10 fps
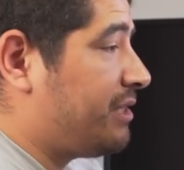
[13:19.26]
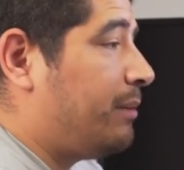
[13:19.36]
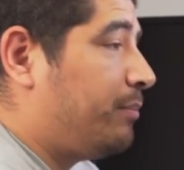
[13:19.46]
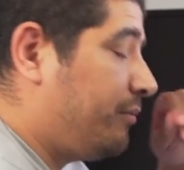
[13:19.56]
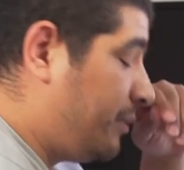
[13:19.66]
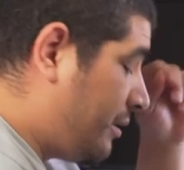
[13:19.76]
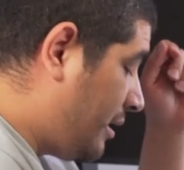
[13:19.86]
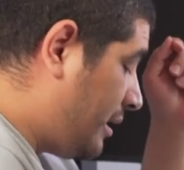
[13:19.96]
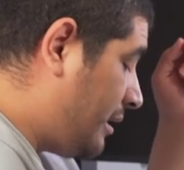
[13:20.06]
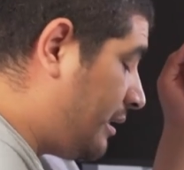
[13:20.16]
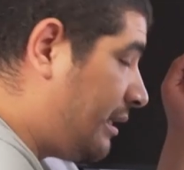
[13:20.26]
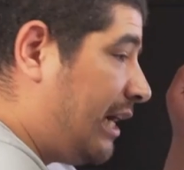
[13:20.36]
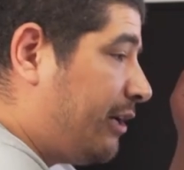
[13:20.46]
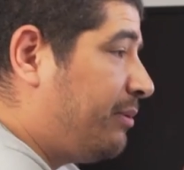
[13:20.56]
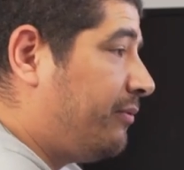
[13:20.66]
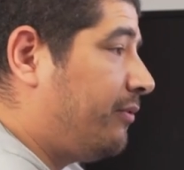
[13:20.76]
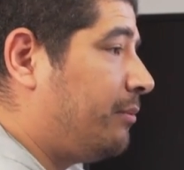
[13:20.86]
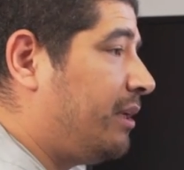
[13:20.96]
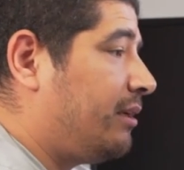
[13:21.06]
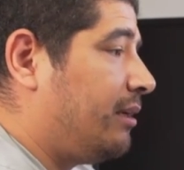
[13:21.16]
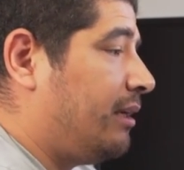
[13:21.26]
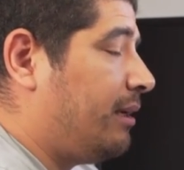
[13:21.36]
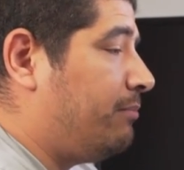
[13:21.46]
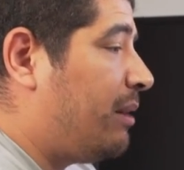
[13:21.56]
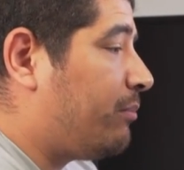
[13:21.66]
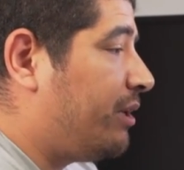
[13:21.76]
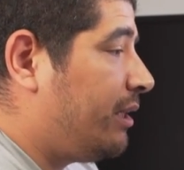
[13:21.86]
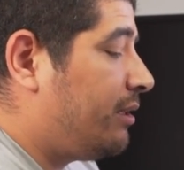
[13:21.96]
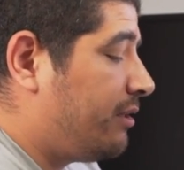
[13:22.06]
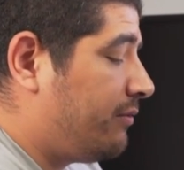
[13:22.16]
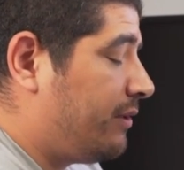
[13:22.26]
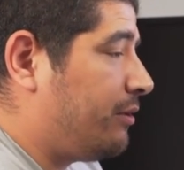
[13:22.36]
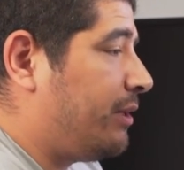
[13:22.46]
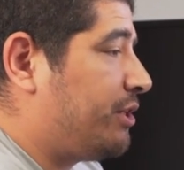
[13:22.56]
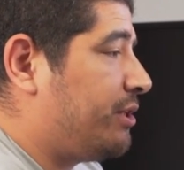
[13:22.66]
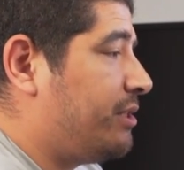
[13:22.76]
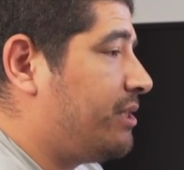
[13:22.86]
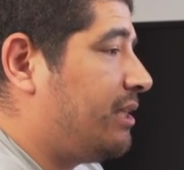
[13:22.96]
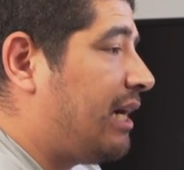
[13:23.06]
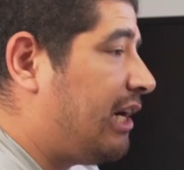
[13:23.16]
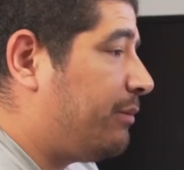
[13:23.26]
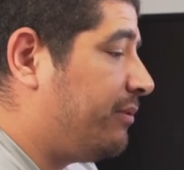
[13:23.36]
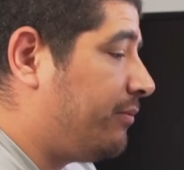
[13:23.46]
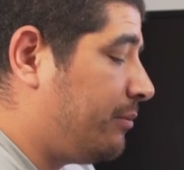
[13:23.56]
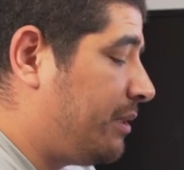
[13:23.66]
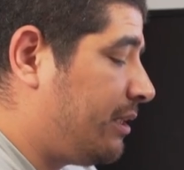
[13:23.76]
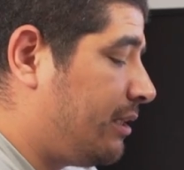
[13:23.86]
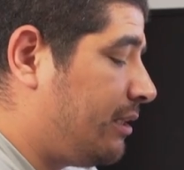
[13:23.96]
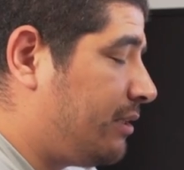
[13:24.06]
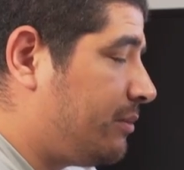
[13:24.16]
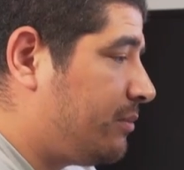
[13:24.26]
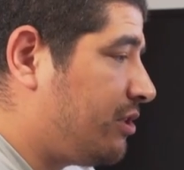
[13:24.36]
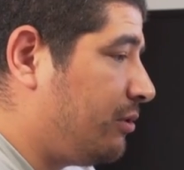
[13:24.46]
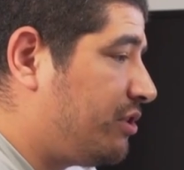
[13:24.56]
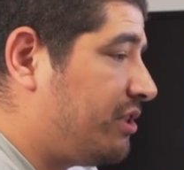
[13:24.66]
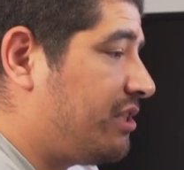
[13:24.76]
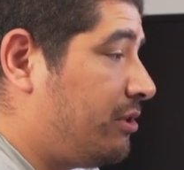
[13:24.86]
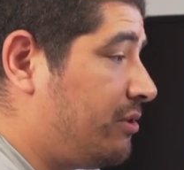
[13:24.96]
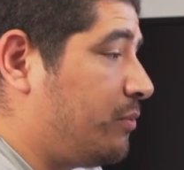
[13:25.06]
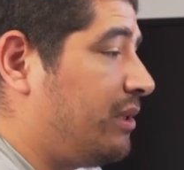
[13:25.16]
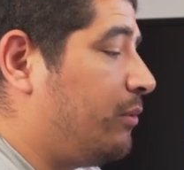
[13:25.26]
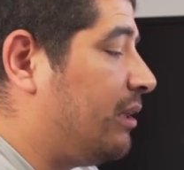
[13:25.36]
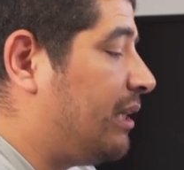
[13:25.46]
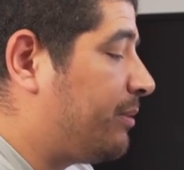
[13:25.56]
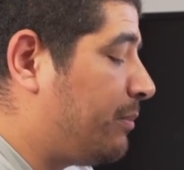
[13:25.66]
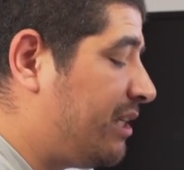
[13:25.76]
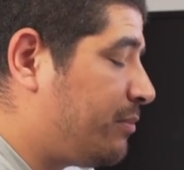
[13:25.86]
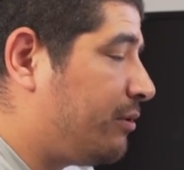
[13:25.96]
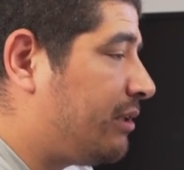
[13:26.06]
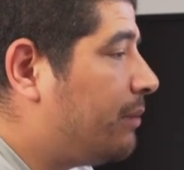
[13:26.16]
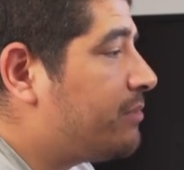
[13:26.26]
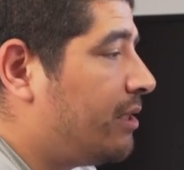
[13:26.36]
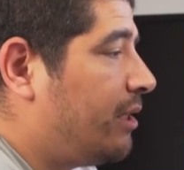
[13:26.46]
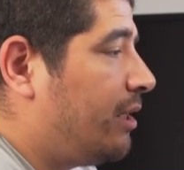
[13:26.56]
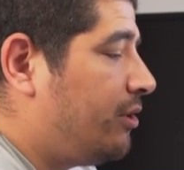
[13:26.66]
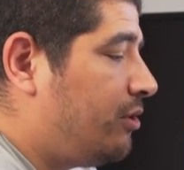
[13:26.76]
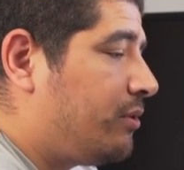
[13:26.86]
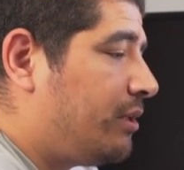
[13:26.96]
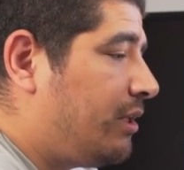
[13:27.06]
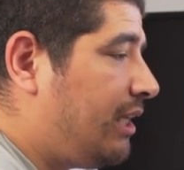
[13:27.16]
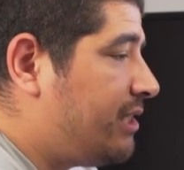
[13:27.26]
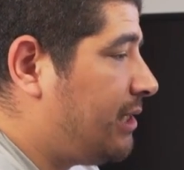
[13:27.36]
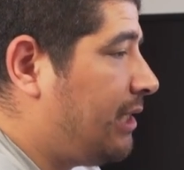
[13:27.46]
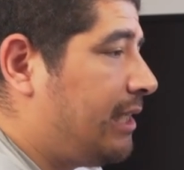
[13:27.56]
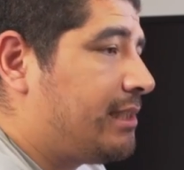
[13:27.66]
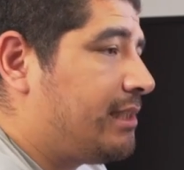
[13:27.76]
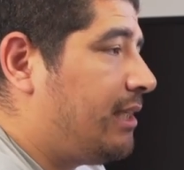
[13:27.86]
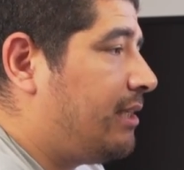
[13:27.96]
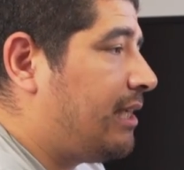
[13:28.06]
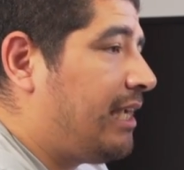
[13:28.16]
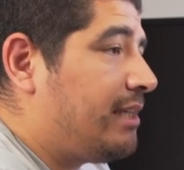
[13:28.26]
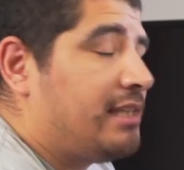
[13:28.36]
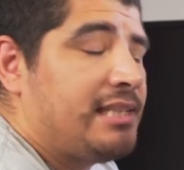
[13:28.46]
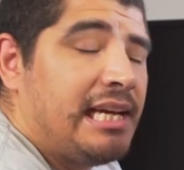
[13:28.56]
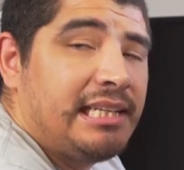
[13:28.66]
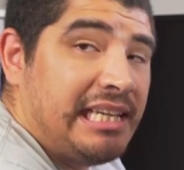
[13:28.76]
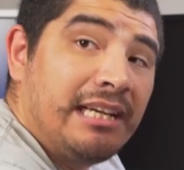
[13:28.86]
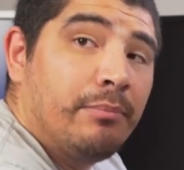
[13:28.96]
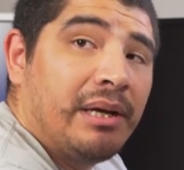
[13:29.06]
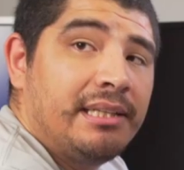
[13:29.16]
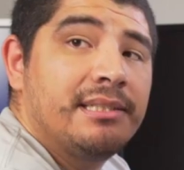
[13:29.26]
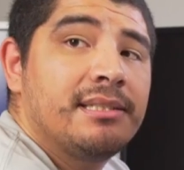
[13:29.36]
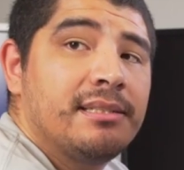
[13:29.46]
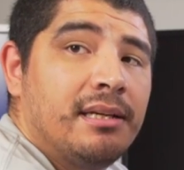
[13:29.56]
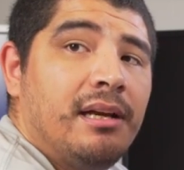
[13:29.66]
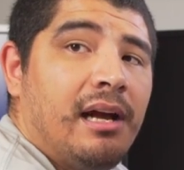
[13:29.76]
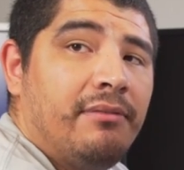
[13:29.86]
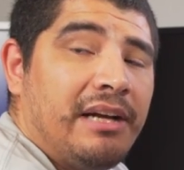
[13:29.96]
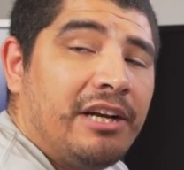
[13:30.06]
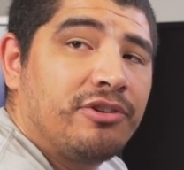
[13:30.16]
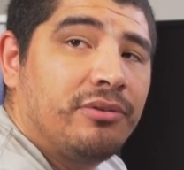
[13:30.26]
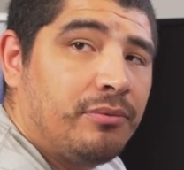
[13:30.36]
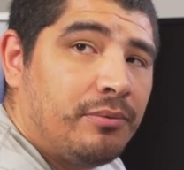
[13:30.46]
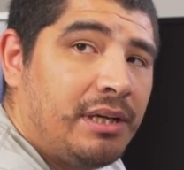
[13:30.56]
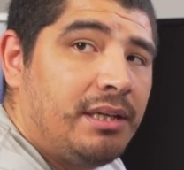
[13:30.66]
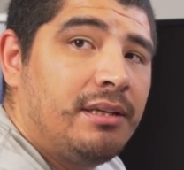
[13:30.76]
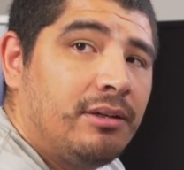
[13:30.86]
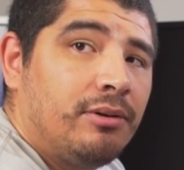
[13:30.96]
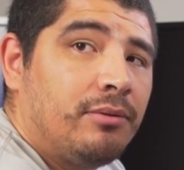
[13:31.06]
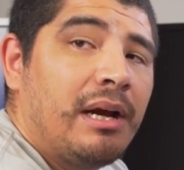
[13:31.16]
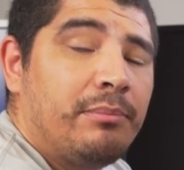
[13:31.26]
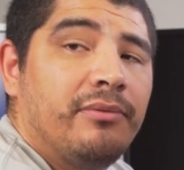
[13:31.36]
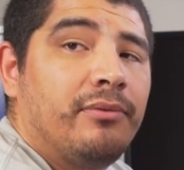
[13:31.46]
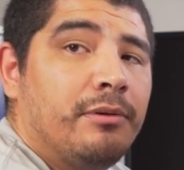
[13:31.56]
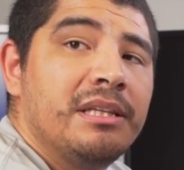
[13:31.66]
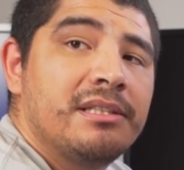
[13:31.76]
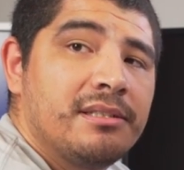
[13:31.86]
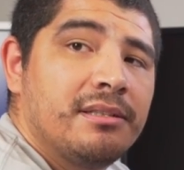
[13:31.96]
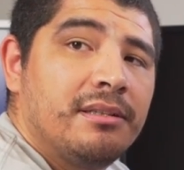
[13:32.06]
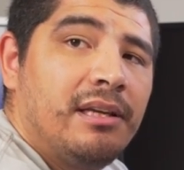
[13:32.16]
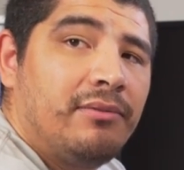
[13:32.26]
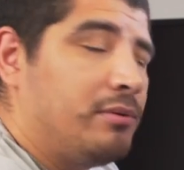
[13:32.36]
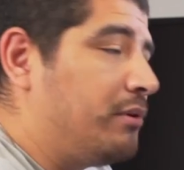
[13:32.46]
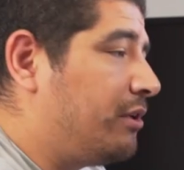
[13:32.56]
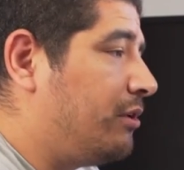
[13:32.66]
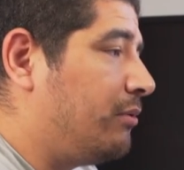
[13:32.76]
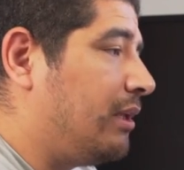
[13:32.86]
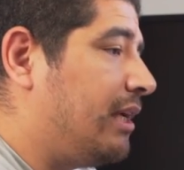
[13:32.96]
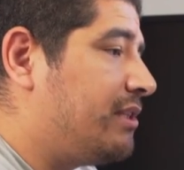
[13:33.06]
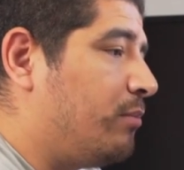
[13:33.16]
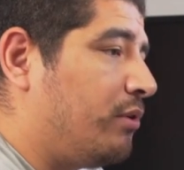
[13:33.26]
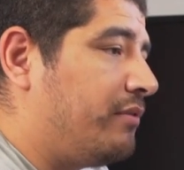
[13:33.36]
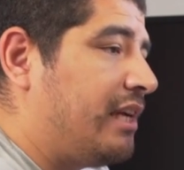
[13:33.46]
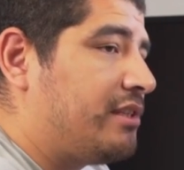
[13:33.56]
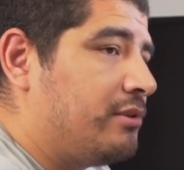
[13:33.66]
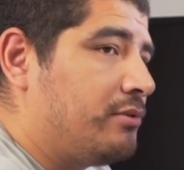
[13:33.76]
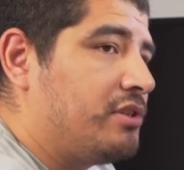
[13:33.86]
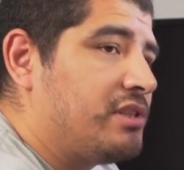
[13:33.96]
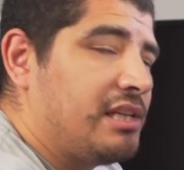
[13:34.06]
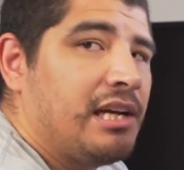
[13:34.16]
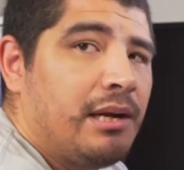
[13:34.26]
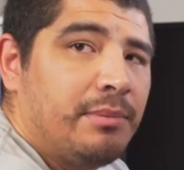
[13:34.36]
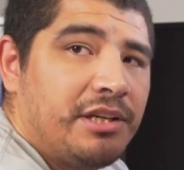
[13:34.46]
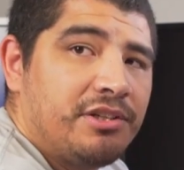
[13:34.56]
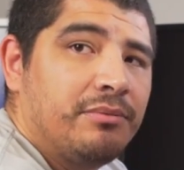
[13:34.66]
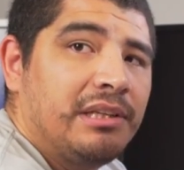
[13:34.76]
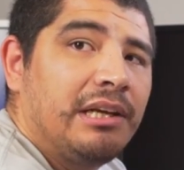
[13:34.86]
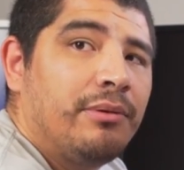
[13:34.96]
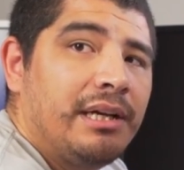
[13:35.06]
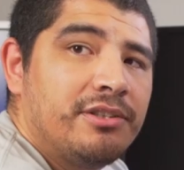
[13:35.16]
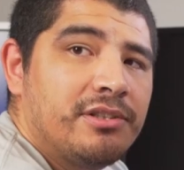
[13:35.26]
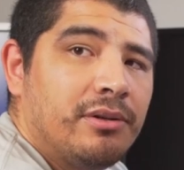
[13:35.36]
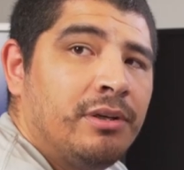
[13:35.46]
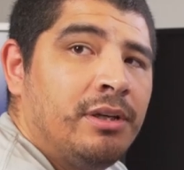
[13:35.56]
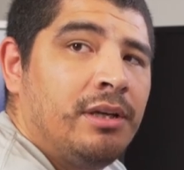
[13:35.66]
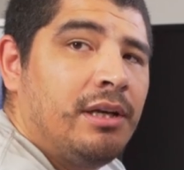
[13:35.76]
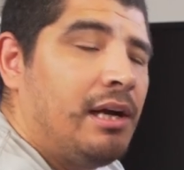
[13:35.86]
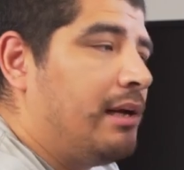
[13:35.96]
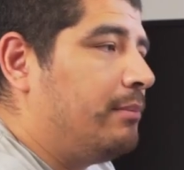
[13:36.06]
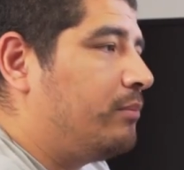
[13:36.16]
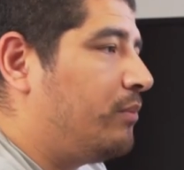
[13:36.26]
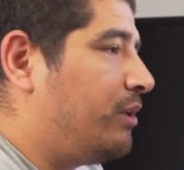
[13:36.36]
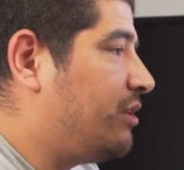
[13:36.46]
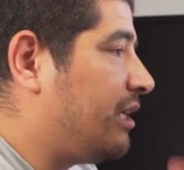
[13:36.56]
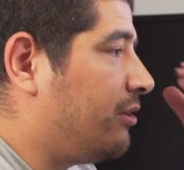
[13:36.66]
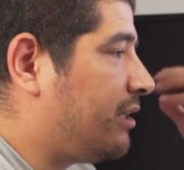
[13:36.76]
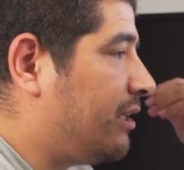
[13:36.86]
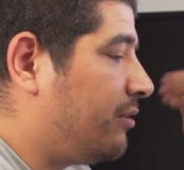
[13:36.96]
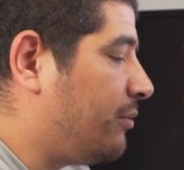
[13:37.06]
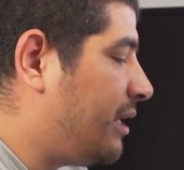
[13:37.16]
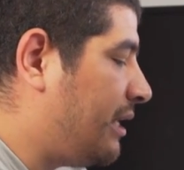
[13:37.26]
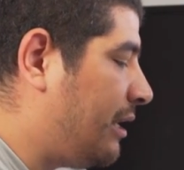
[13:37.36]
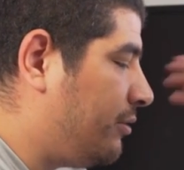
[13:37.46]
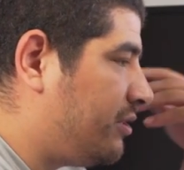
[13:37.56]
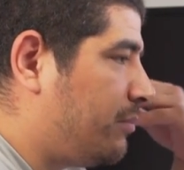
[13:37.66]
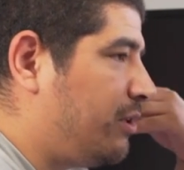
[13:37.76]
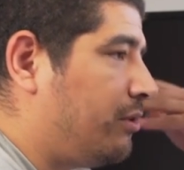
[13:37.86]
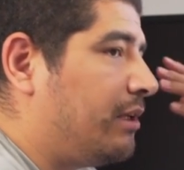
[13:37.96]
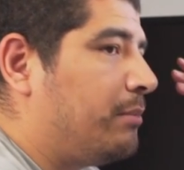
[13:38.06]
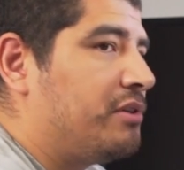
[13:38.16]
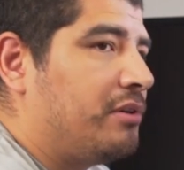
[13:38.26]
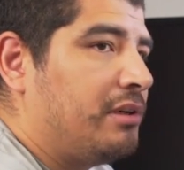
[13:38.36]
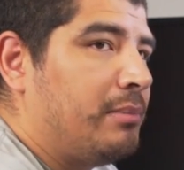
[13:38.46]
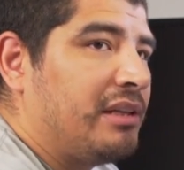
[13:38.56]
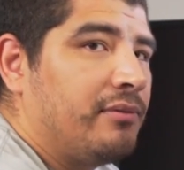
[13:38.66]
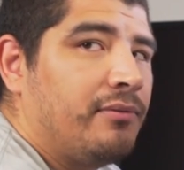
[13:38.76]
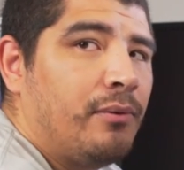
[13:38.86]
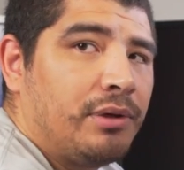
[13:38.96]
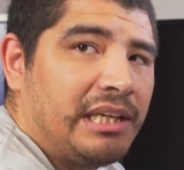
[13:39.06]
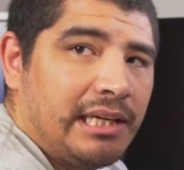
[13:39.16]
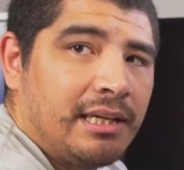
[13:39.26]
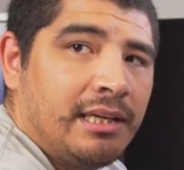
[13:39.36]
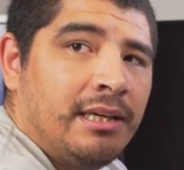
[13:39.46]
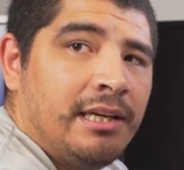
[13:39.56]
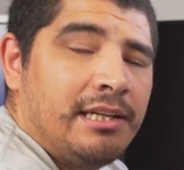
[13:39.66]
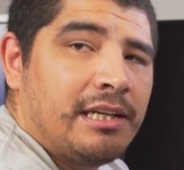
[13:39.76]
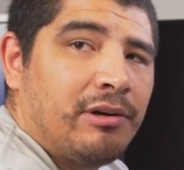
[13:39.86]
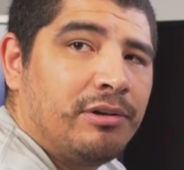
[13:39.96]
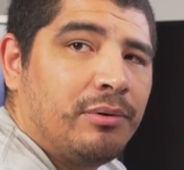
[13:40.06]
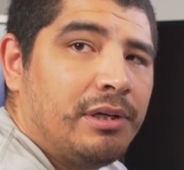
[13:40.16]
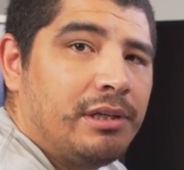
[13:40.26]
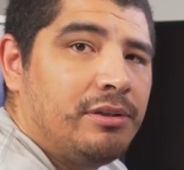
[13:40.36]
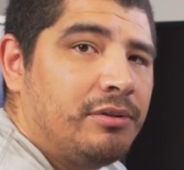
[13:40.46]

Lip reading: example, with higher performing memory configurations and higher performing solutions that use really well optimized programs, you could easily exceed 8 to 10 gigabytes of actually read or write performance if you were to utilize more advanced solutions in combination with like RAID. So when you take a look, I think right now some of your numbers are in about the 4 gig territory.